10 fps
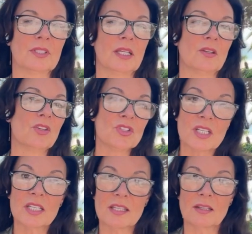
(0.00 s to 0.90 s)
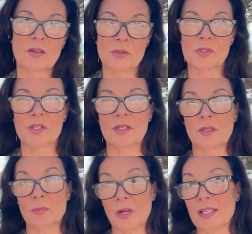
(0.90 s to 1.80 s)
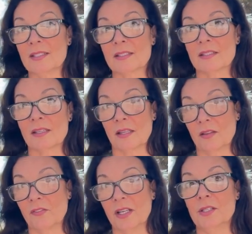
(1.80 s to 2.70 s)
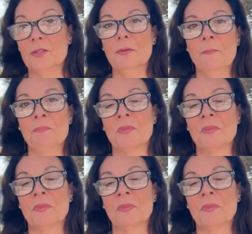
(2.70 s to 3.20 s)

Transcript: And logically, the lower the price and the value,